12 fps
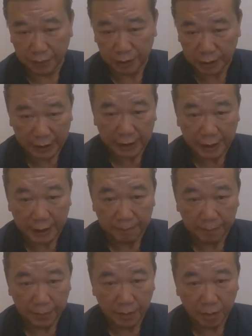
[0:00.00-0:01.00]
theory.
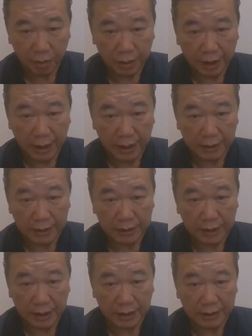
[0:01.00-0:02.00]
Okay, this
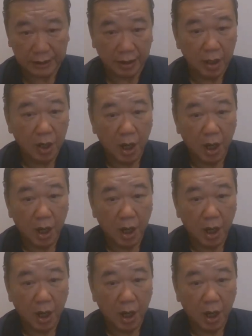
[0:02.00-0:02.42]
thing.